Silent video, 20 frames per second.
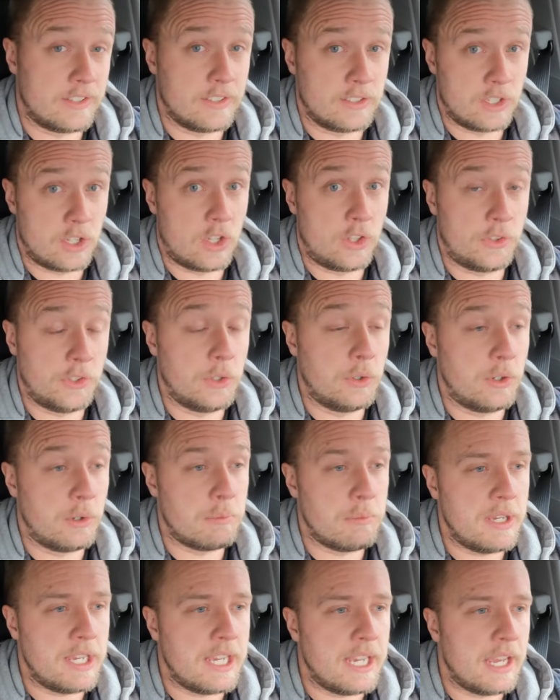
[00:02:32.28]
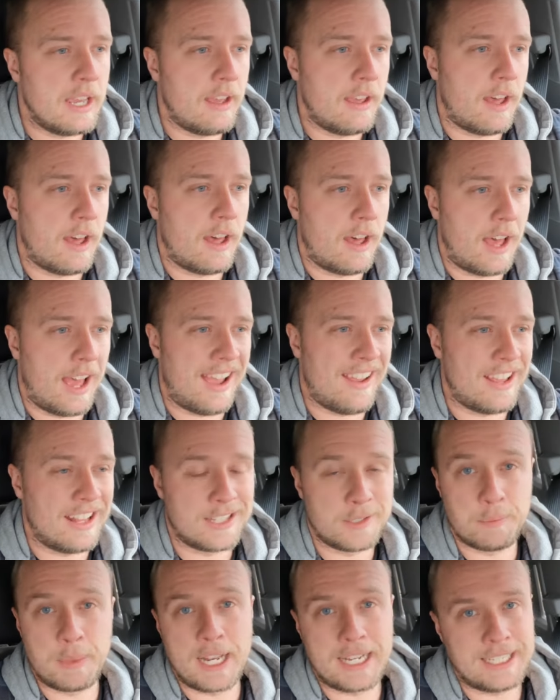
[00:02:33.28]
This is all new to me. Uh, I,
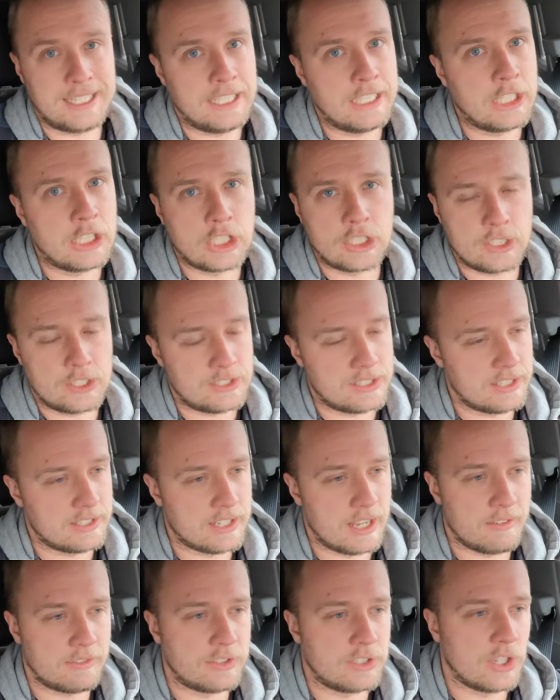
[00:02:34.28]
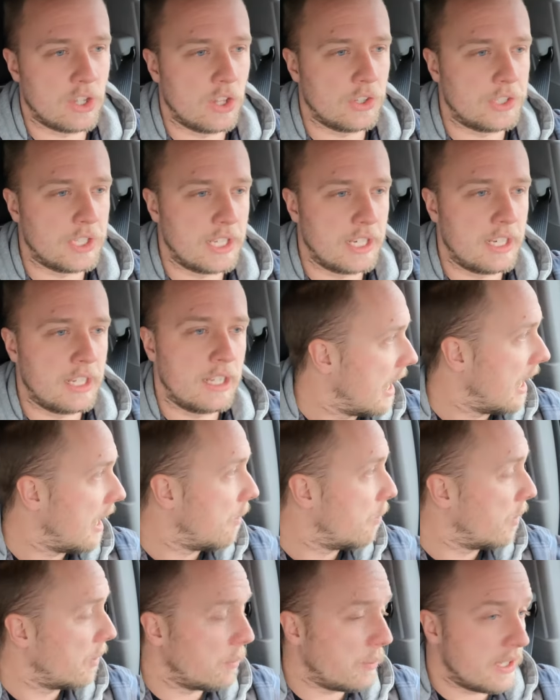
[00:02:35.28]
it's been years since I've salted,
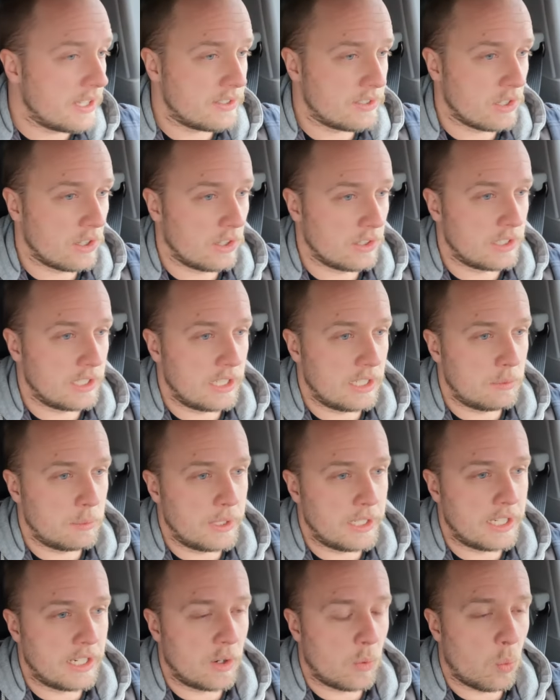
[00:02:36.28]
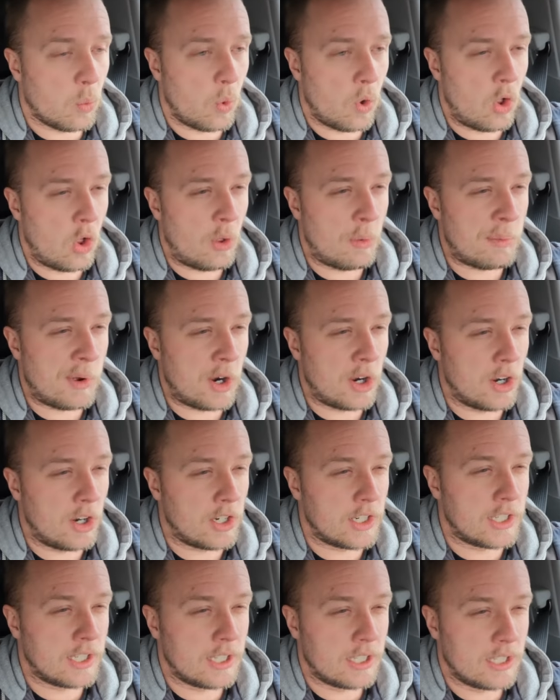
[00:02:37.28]
and when we salted, we did a
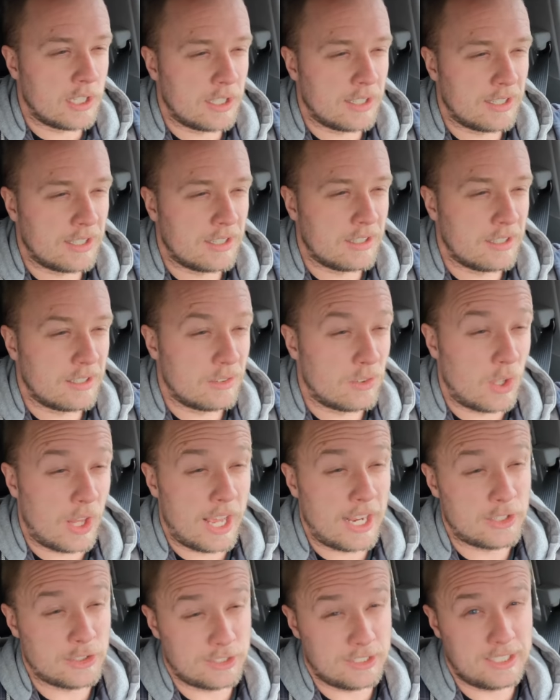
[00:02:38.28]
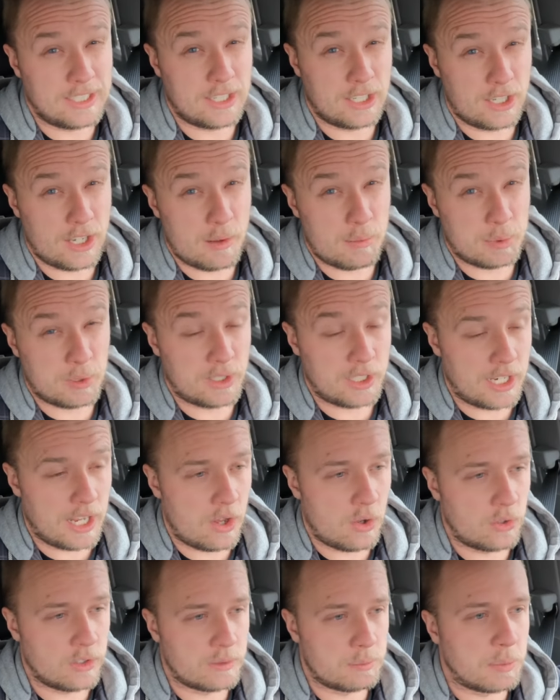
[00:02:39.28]
Walmart well, I actually did a couple
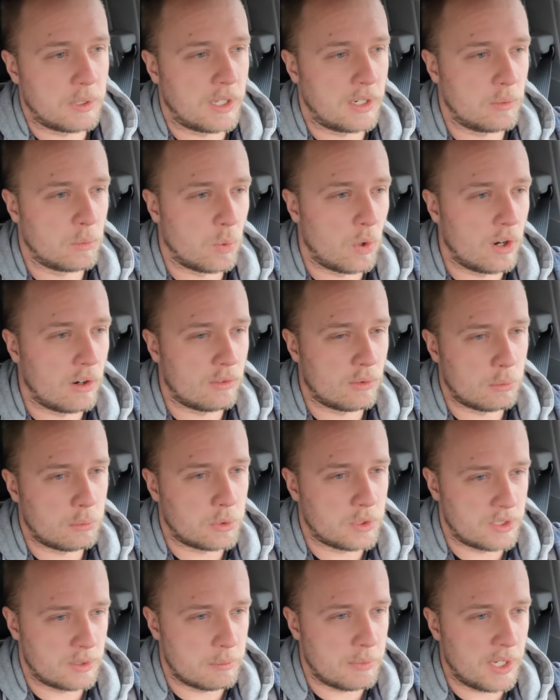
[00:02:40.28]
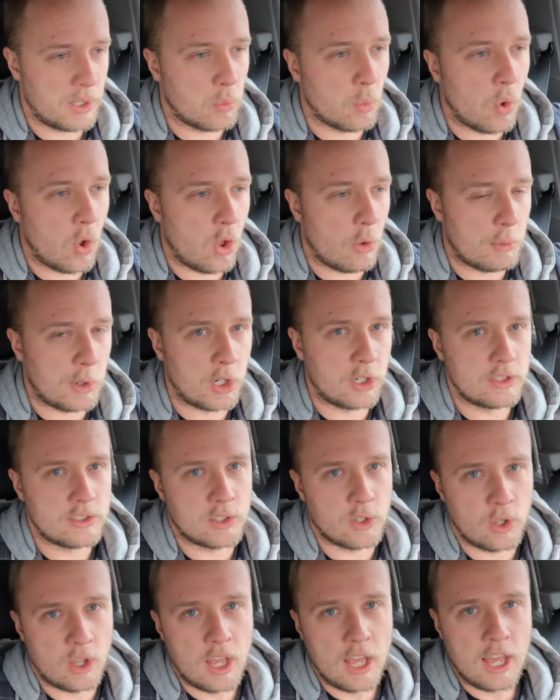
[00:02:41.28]
accounts, but one of them was a big Walmart.
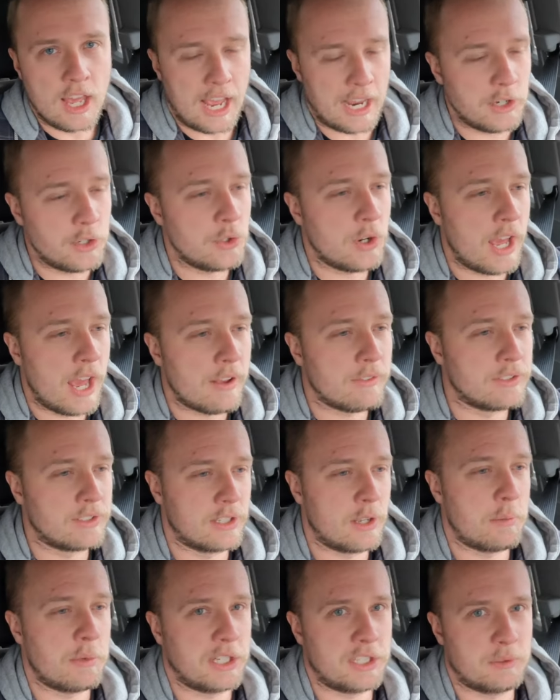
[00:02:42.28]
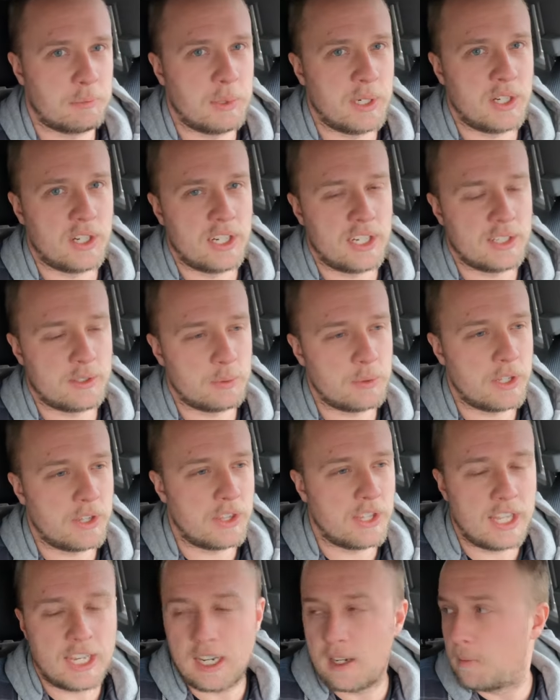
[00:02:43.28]
So I do have some experience
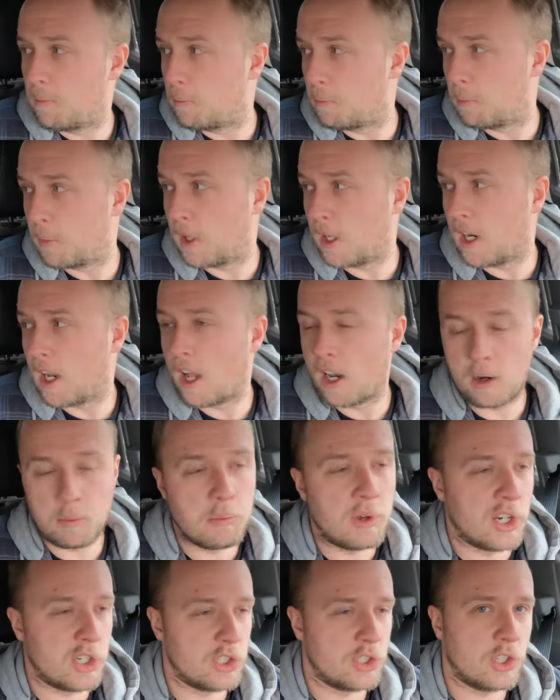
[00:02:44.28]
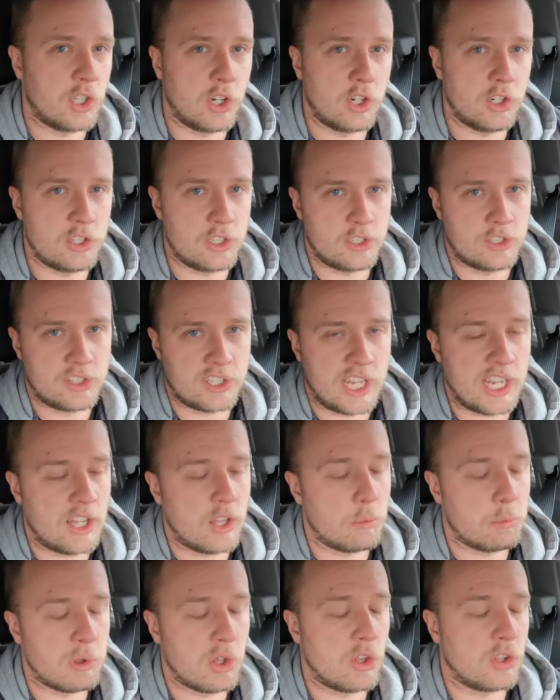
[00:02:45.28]
with it, but on a much larger
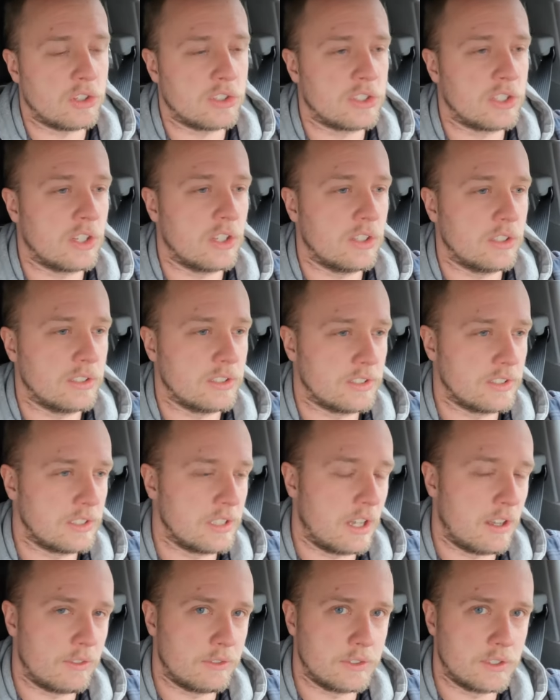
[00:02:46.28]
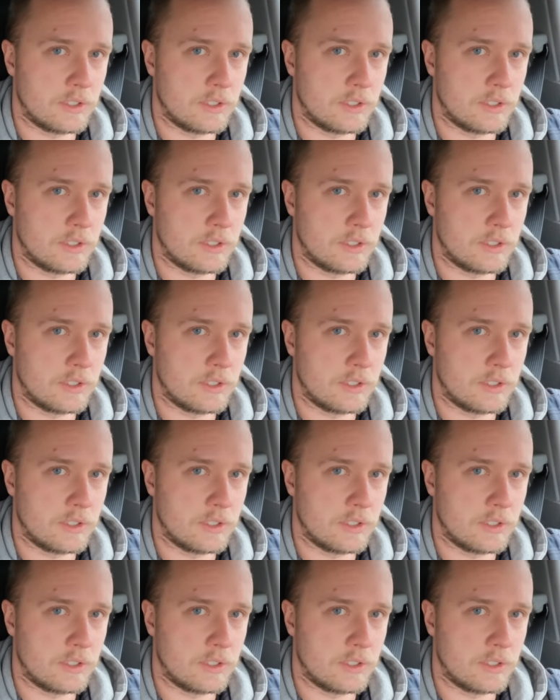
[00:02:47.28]
scale, bulk salt stuff.